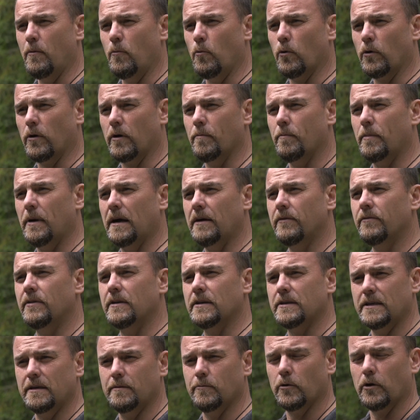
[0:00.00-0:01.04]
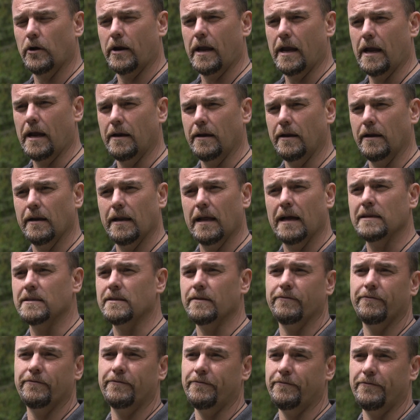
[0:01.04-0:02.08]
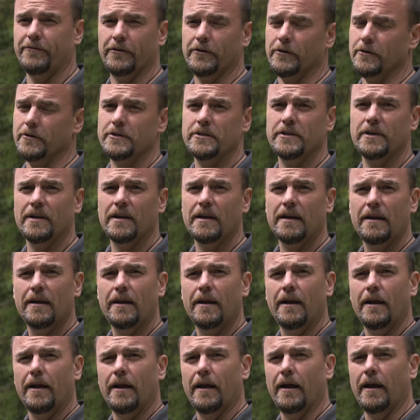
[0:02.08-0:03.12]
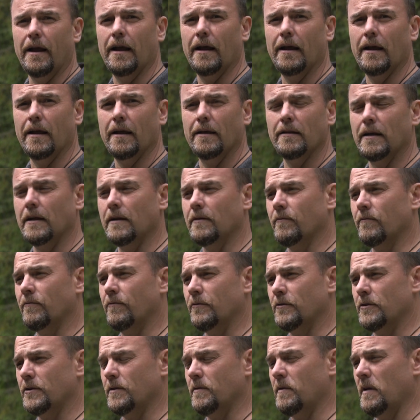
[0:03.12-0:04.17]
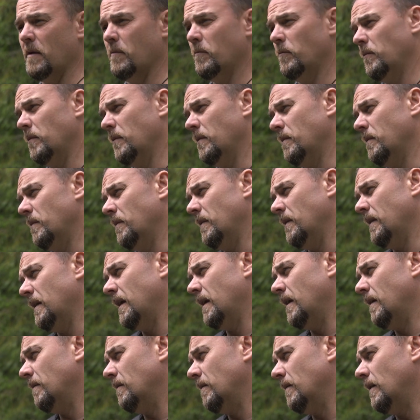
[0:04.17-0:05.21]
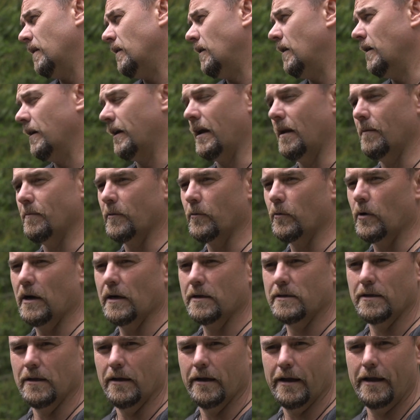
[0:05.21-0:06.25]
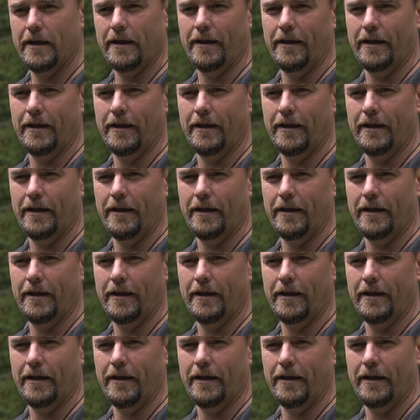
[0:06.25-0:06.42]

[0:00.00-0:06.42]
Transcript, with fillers: who are above the Seymour Canyon. That's a first and then for them, then along came the rock slide.